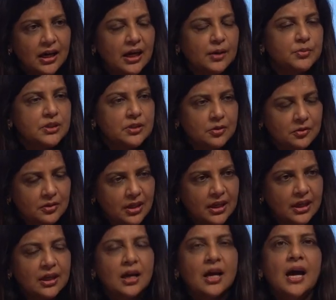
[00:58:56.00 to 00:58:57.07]

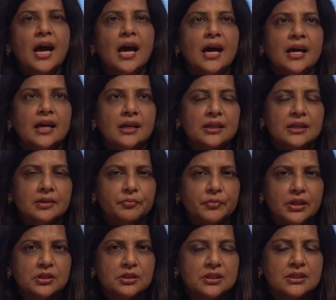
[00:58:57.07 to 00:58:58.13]
Absolutely. And
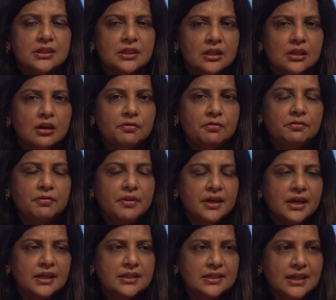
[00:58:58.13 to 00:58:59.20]
interesting enough,
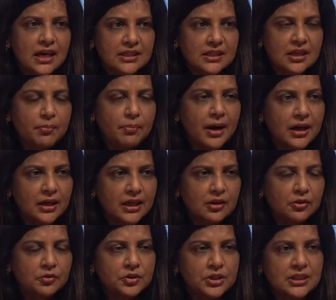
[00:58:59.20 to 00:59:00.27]
when I started
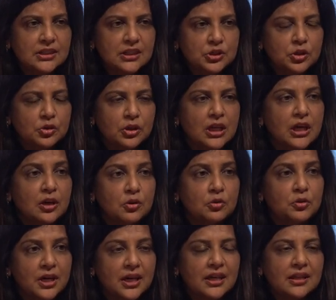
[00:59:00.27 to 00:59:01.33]
embarking on research on clean
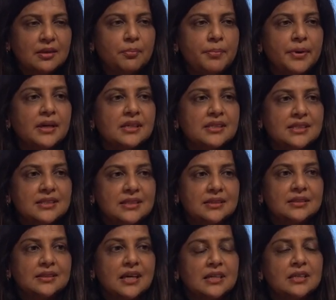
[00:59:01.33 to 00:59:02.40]
cooking, the biggest
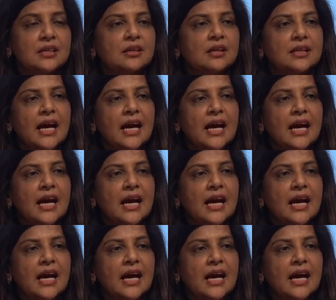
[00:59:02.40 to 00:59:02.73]
ethical